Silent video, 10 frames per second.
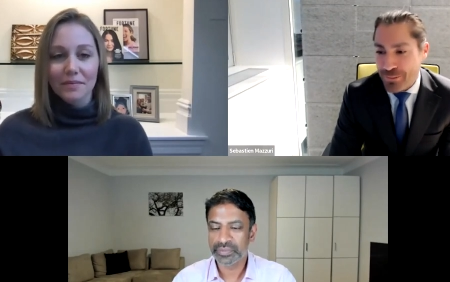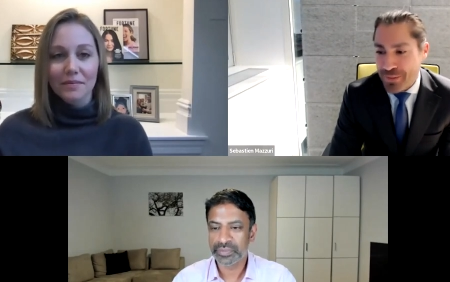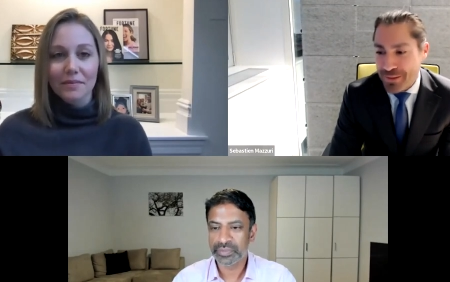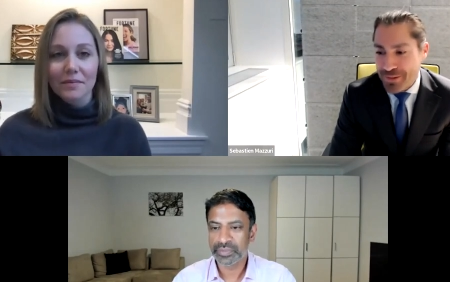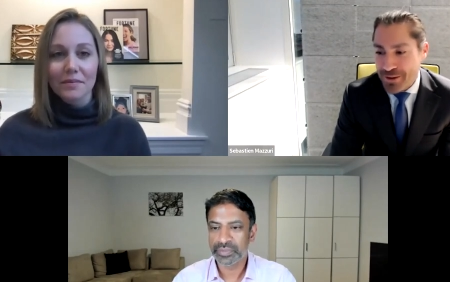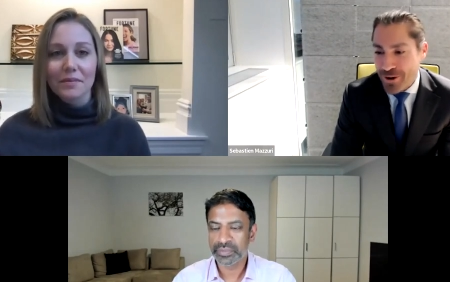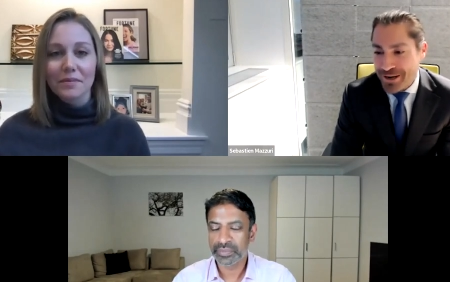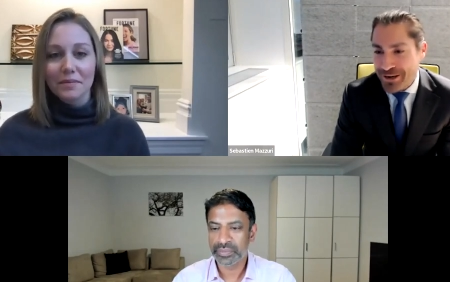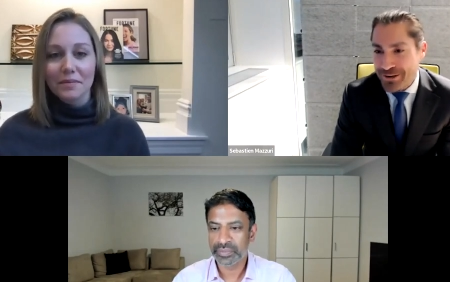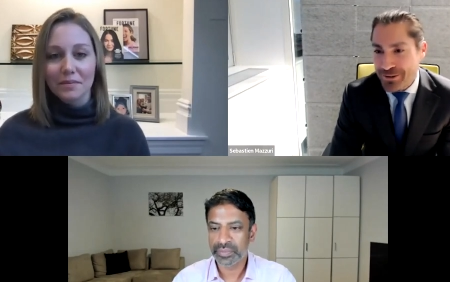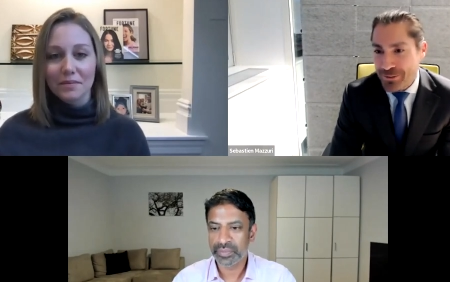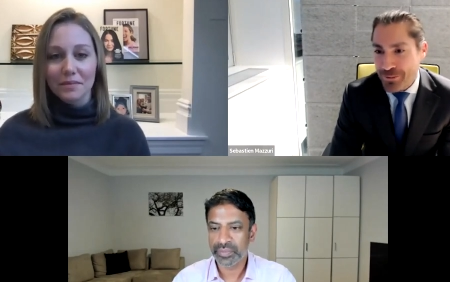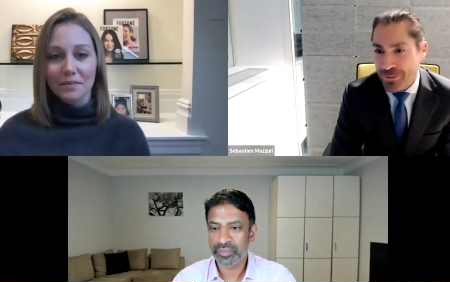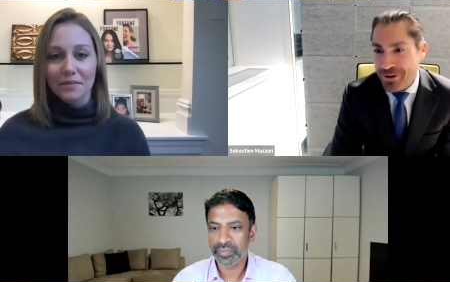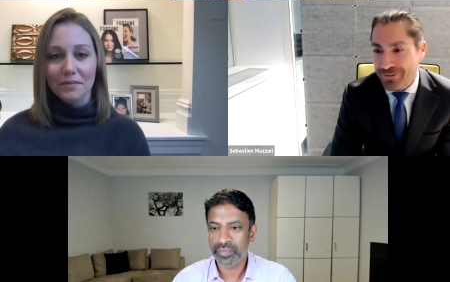Speaker 1: Maybe
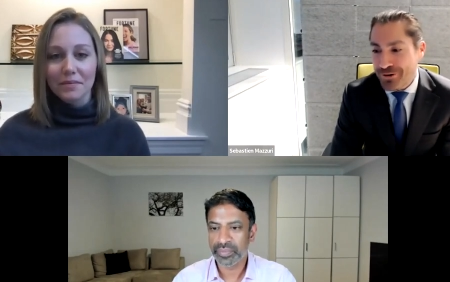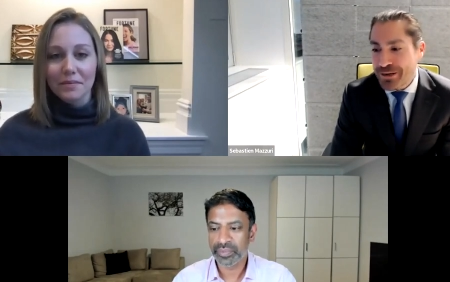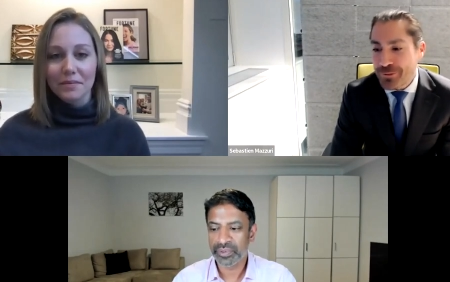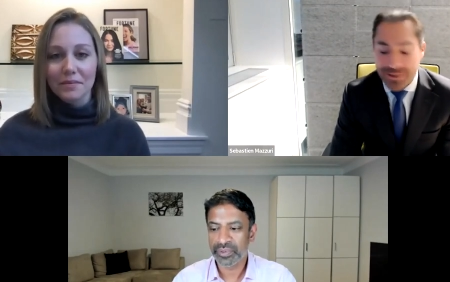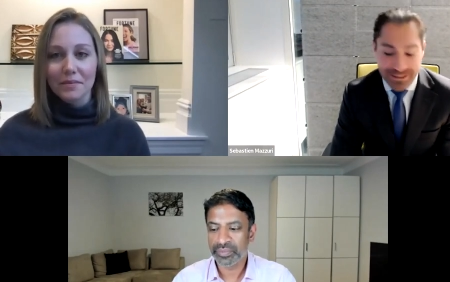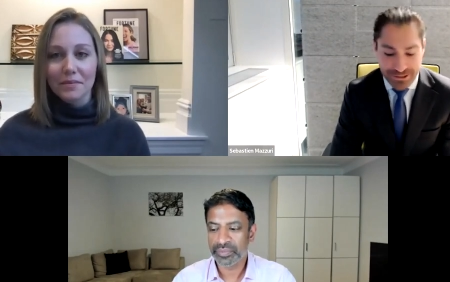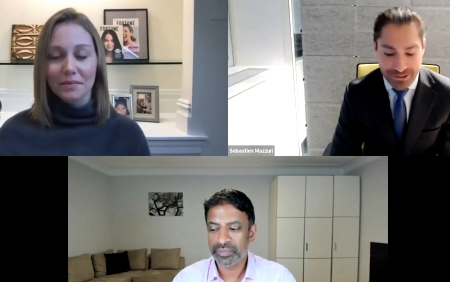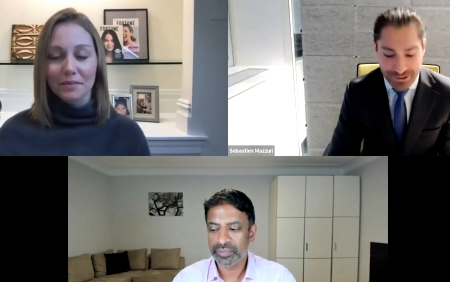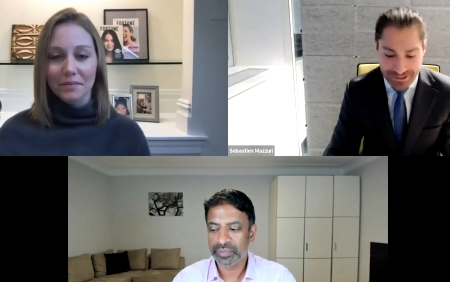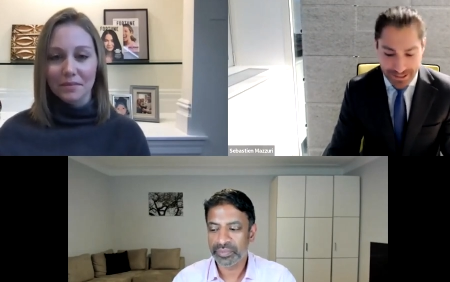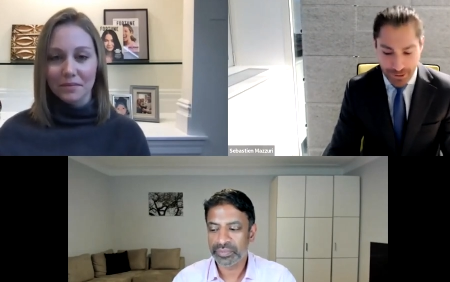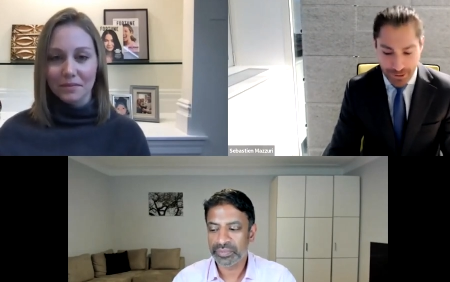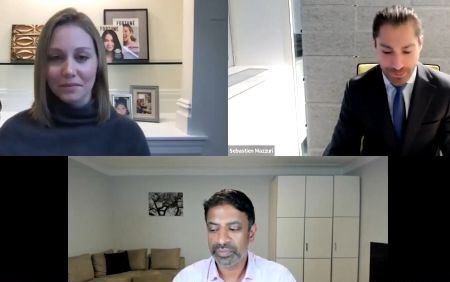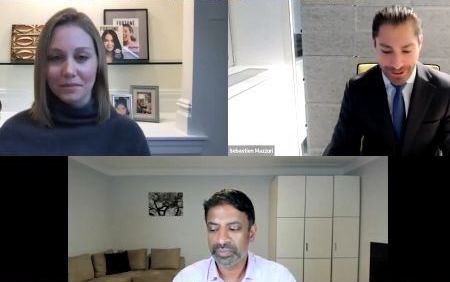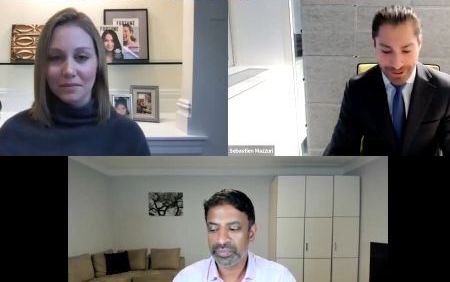one very quick, serious
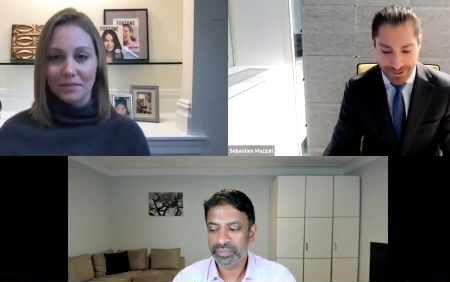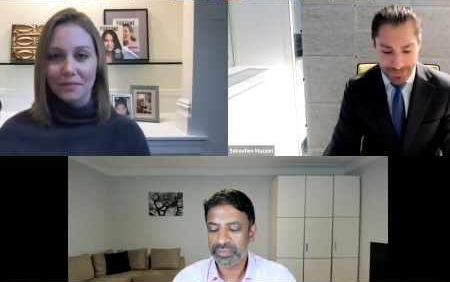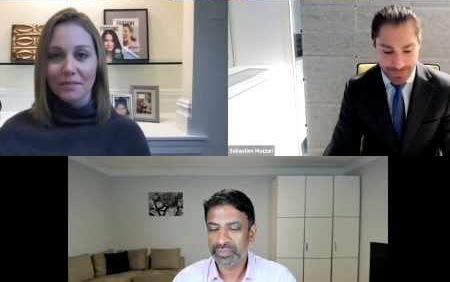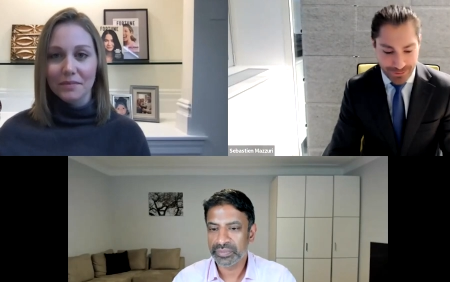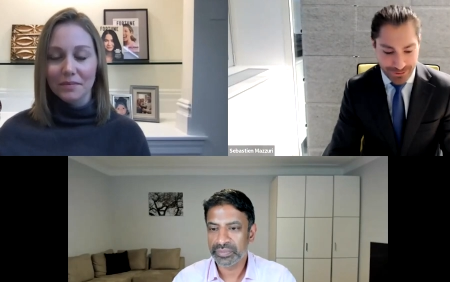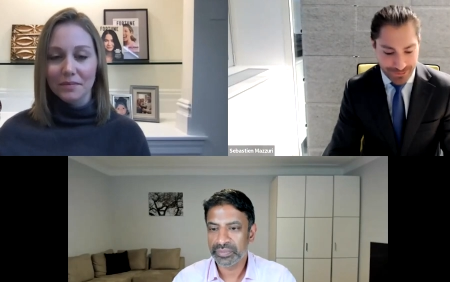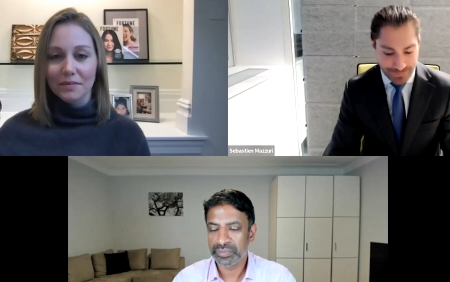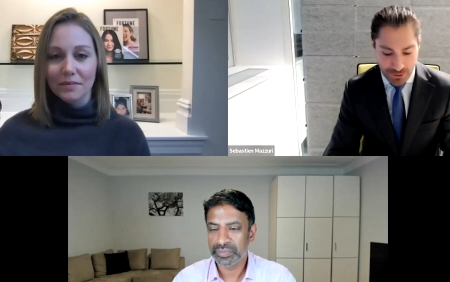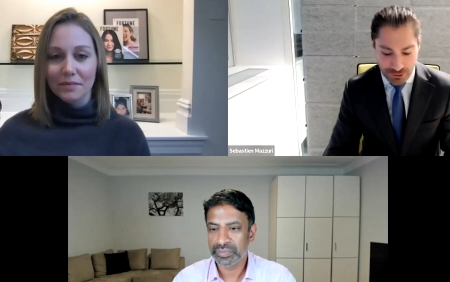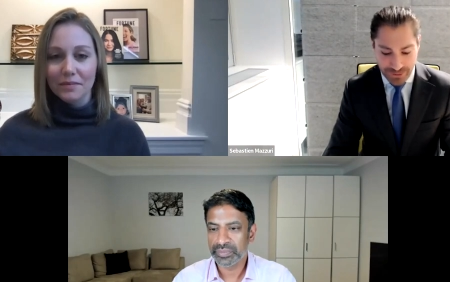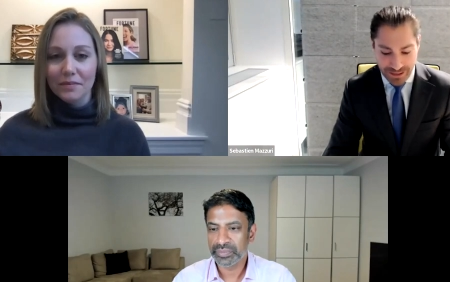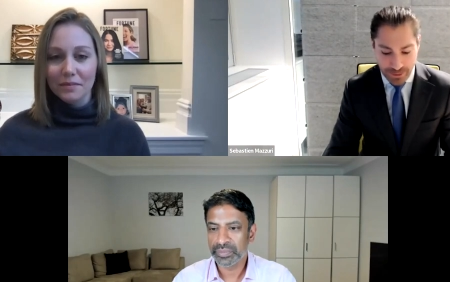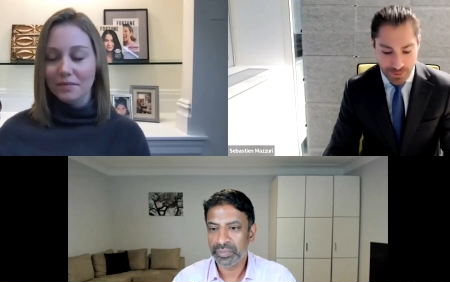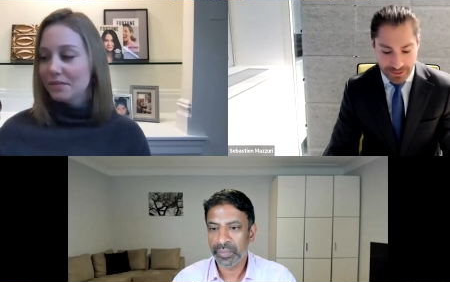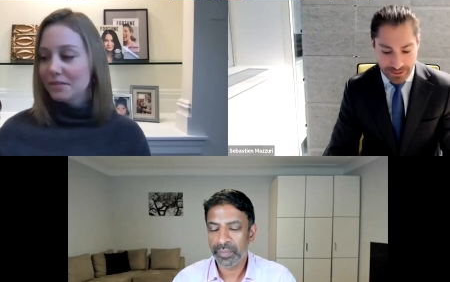takeaway and a more
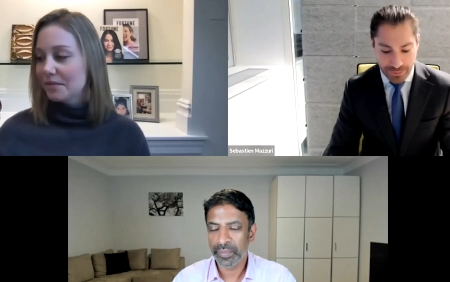joking one,